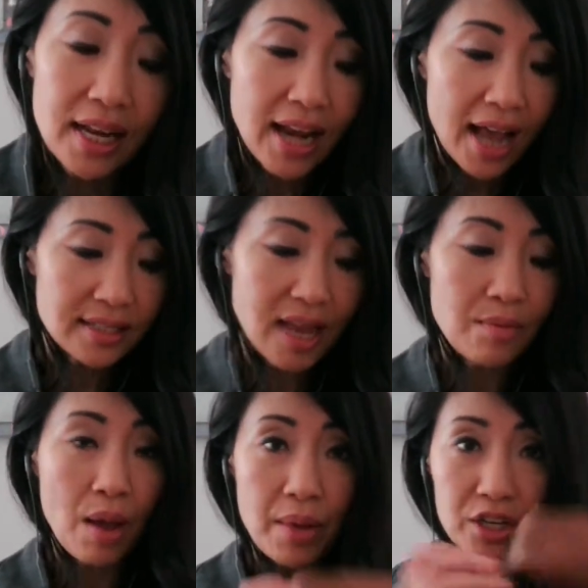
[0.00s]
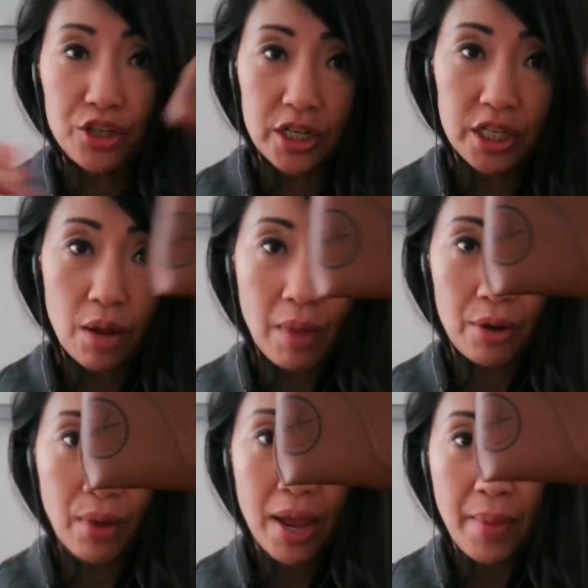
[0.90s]
last time I mentioned my
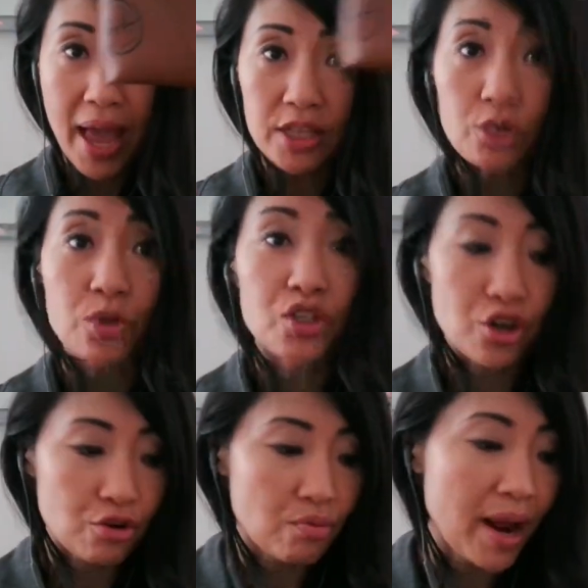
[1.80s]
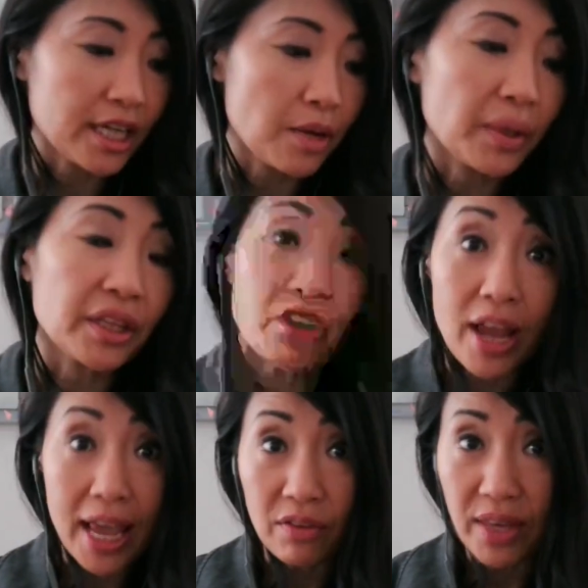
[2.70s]
Ray-Bans, which are great, but they're
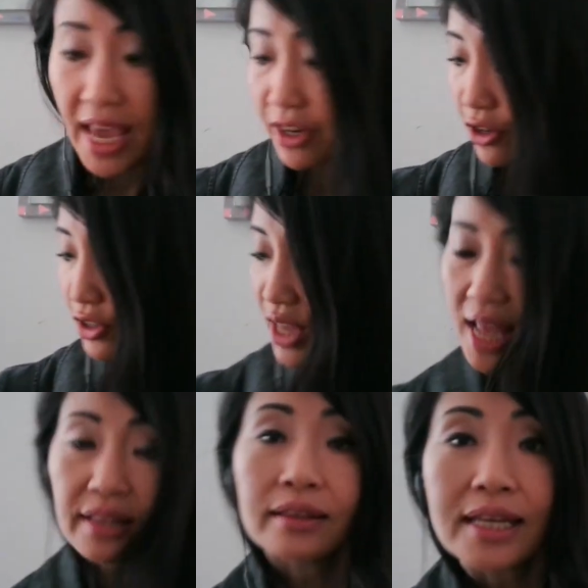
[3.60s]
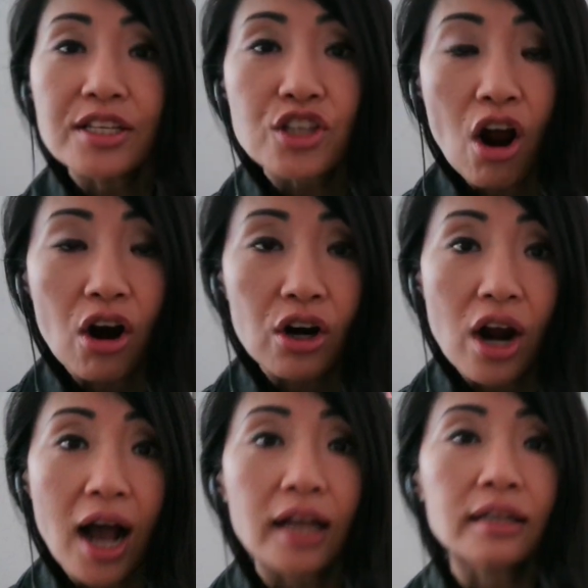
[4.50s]
aviators, and these are
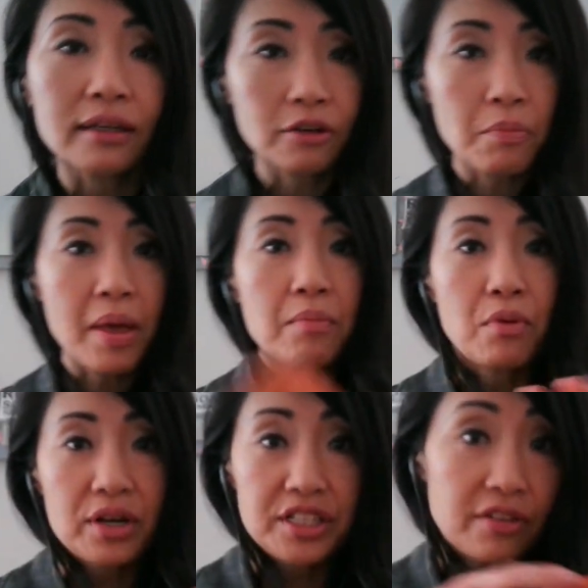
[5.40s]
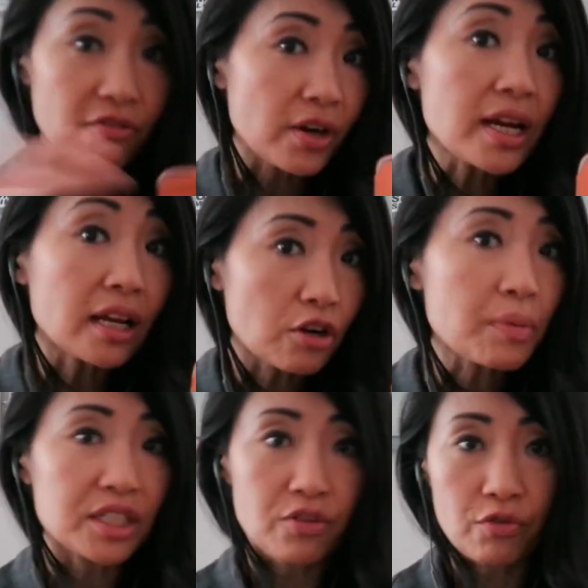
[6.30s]
a little bit more different,
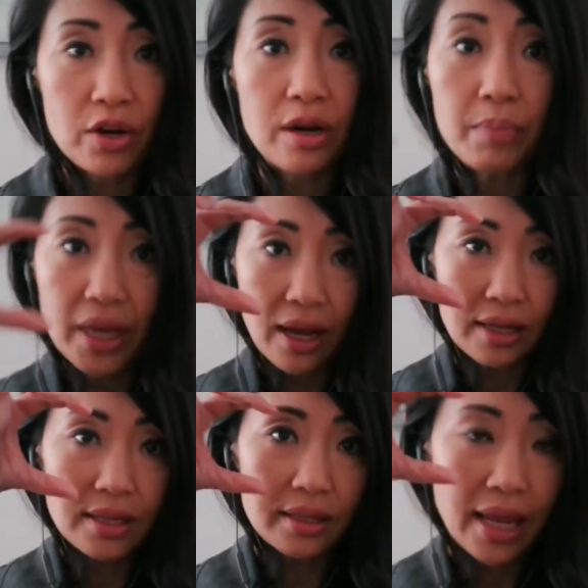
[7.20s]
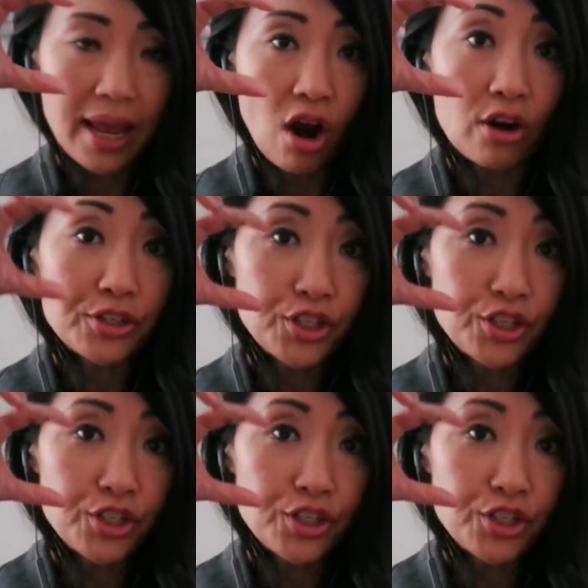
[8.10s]
because they are